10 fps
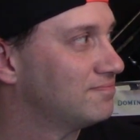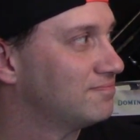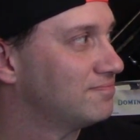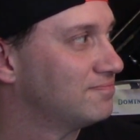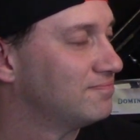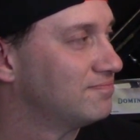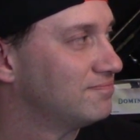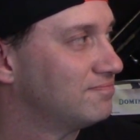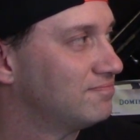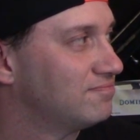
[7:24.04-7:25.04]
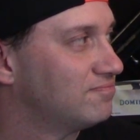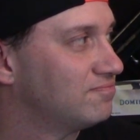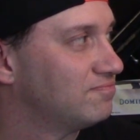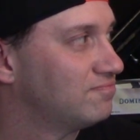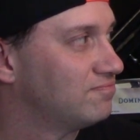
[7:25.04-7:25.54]

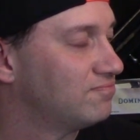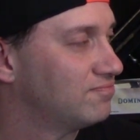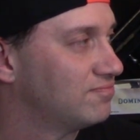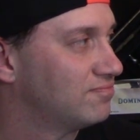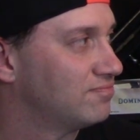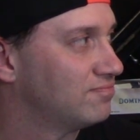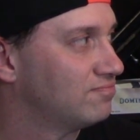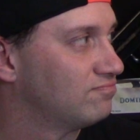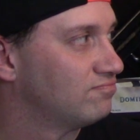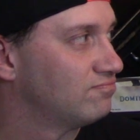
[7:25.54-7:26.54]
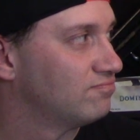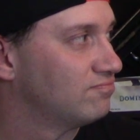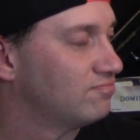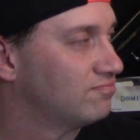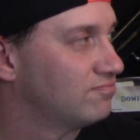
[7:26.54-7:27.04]

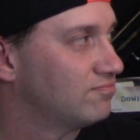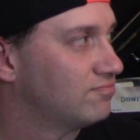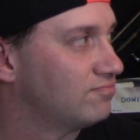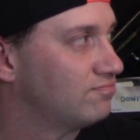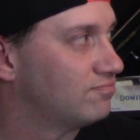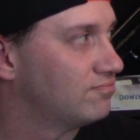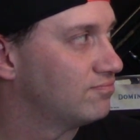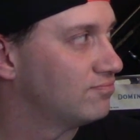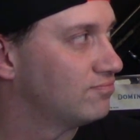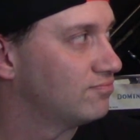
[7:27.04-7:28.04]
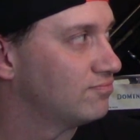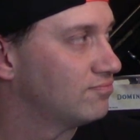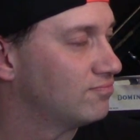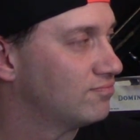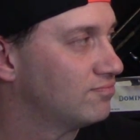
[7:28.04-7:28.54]

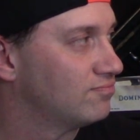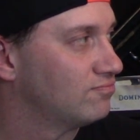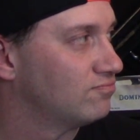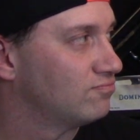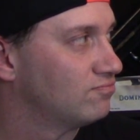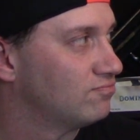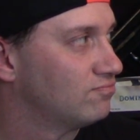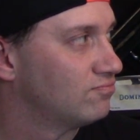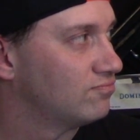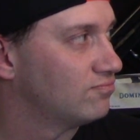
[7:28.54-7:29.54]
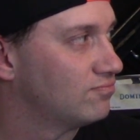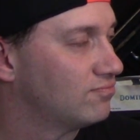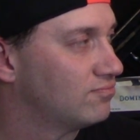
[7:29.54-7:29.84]
The person shown says nothing.